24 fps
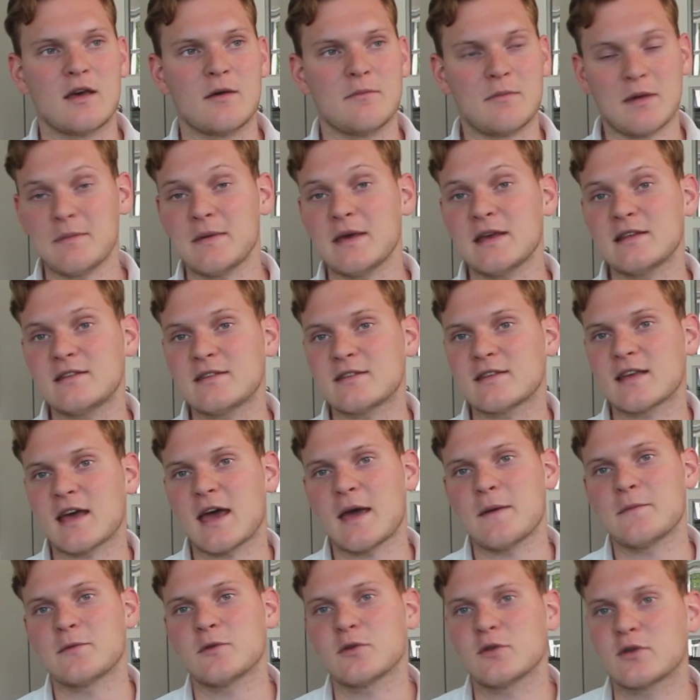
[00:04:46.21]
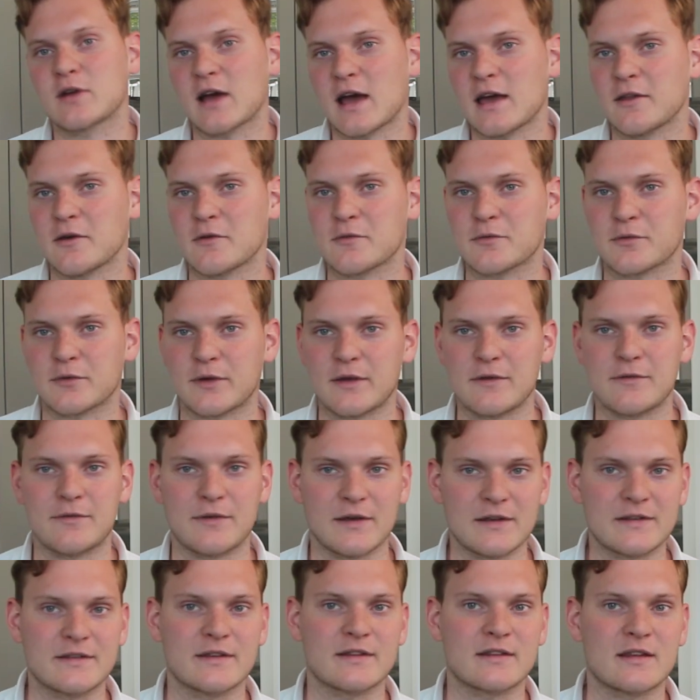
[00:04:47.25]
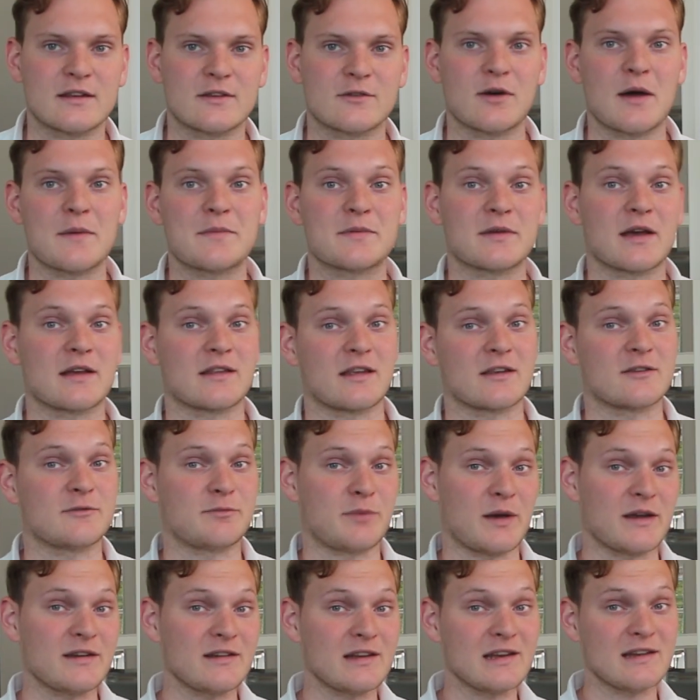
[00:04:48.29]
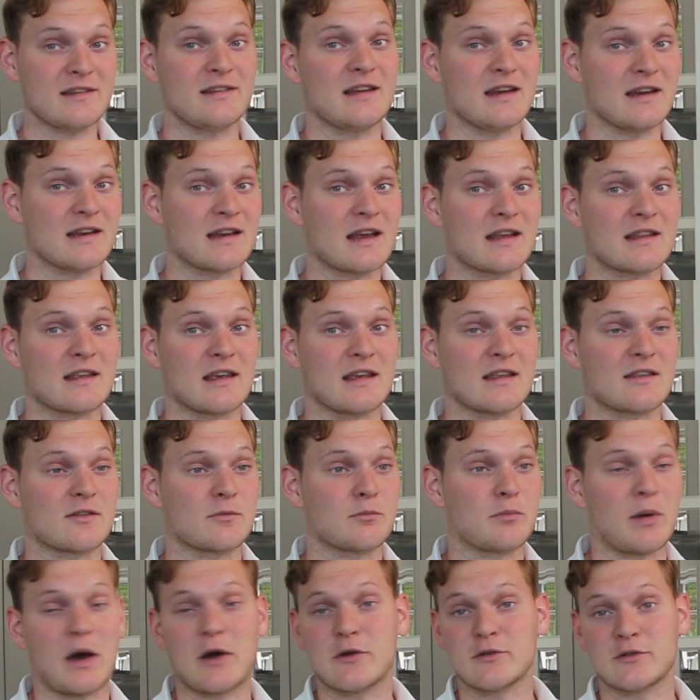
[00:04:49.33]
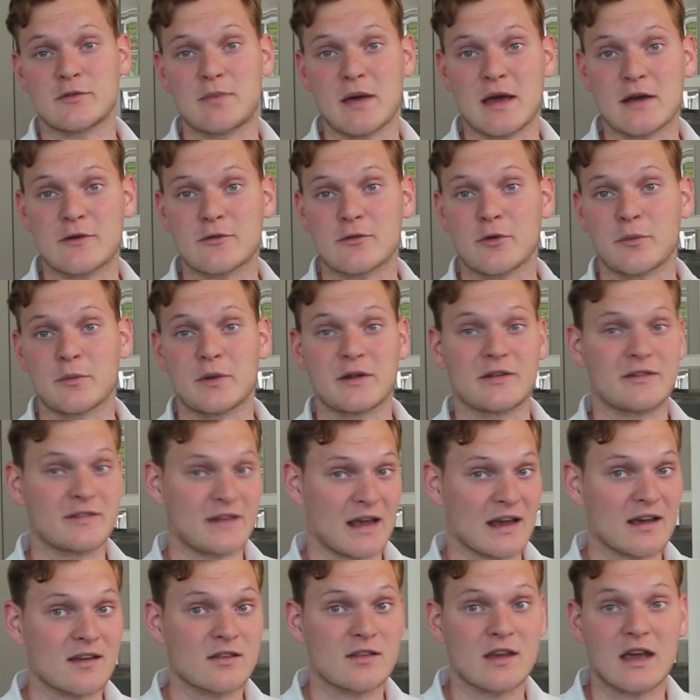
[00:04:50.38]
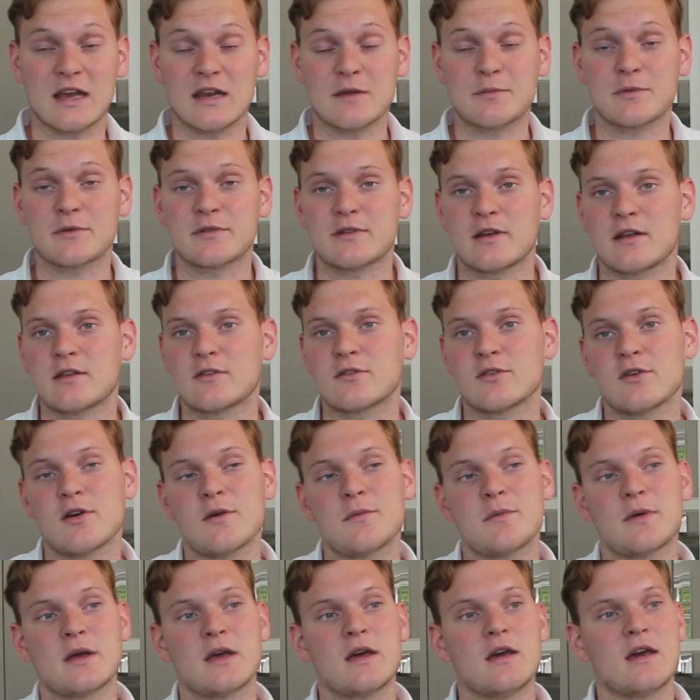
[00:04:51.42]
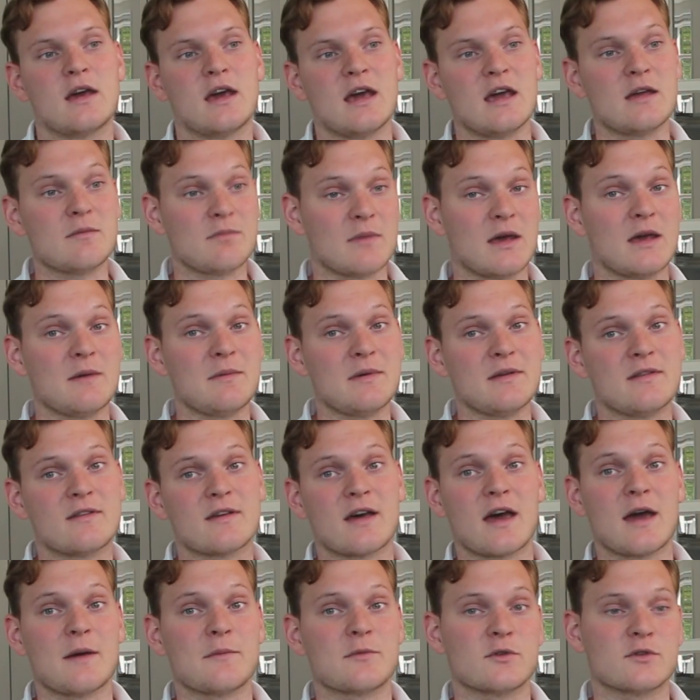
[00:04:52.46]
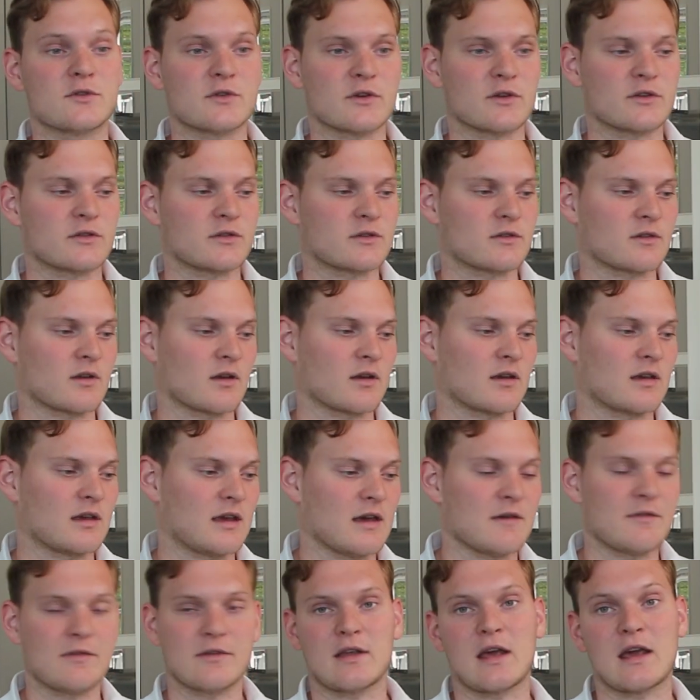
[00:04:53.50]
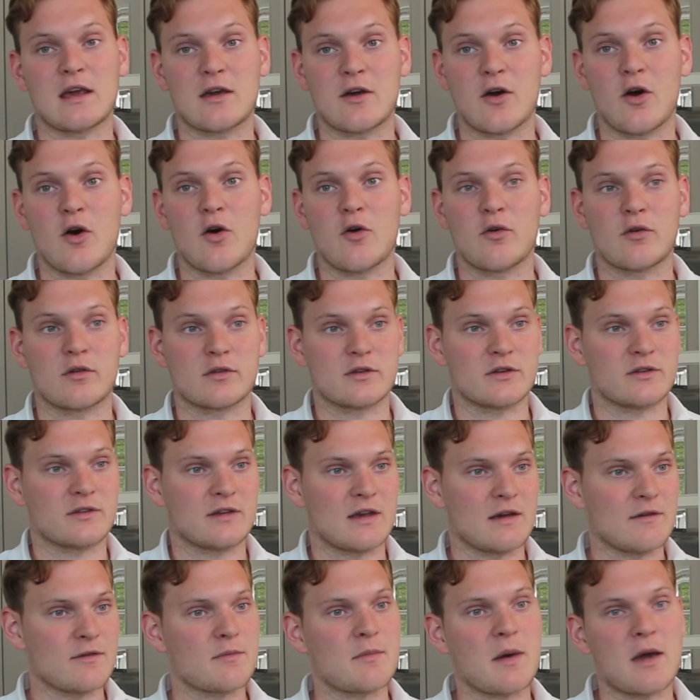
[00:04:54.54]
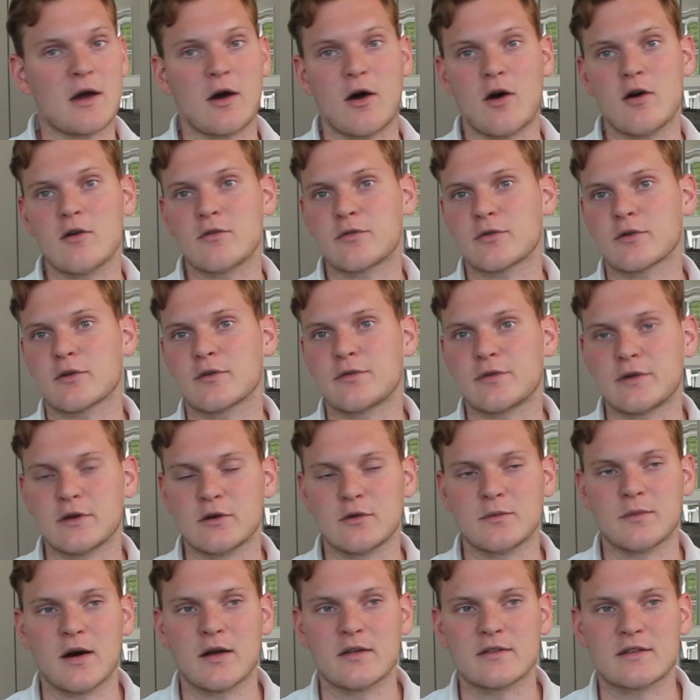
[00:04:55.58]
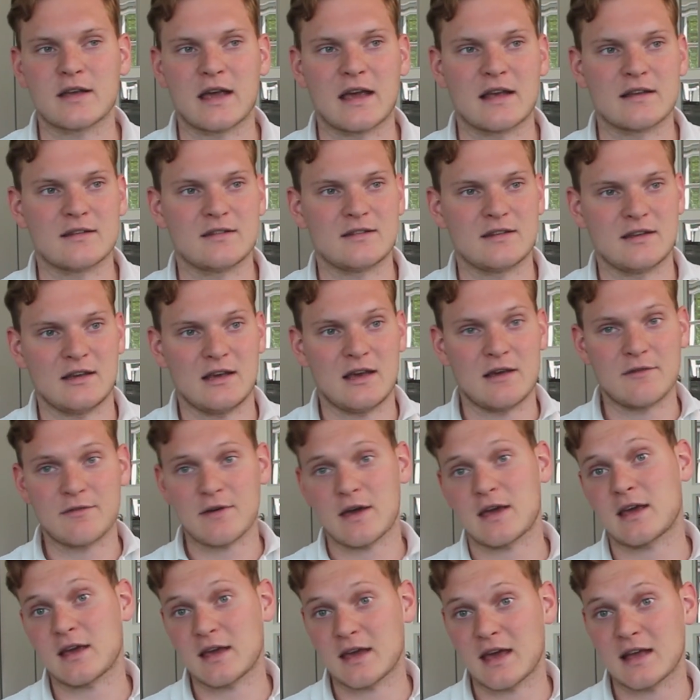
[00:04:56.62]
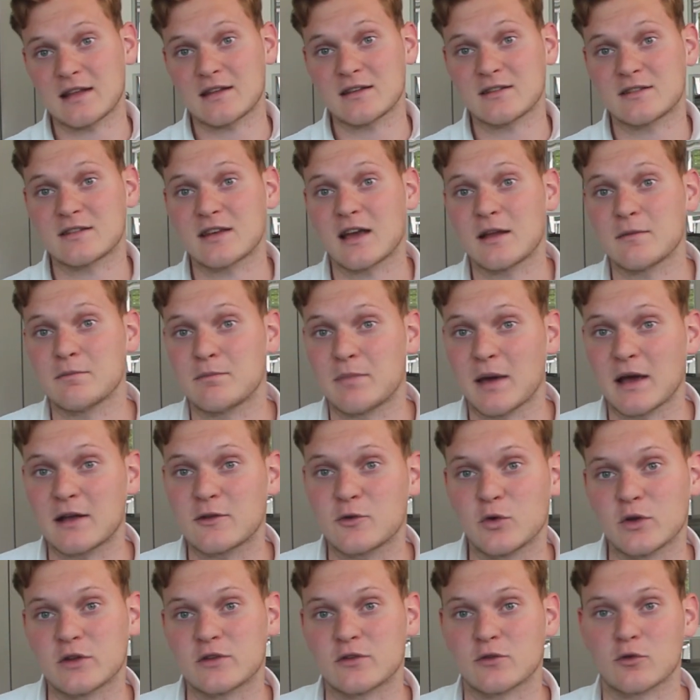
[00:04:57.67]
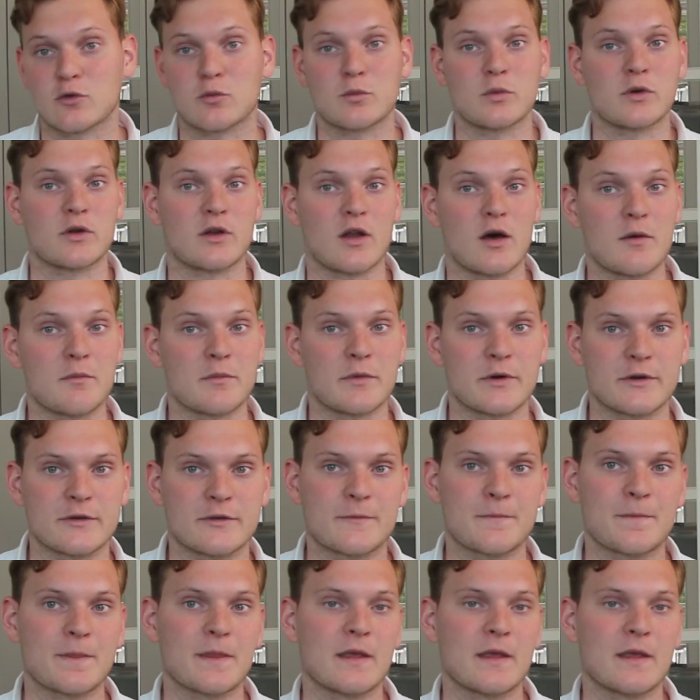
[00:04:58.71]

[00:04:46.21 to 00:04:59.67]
maybe it's time to kind of revisit this website, especially seeing that it bounced back from the second 80% drop. It may be time to just give it a go, just give it my all for a few months and see if I can get the site back to its normal numbers.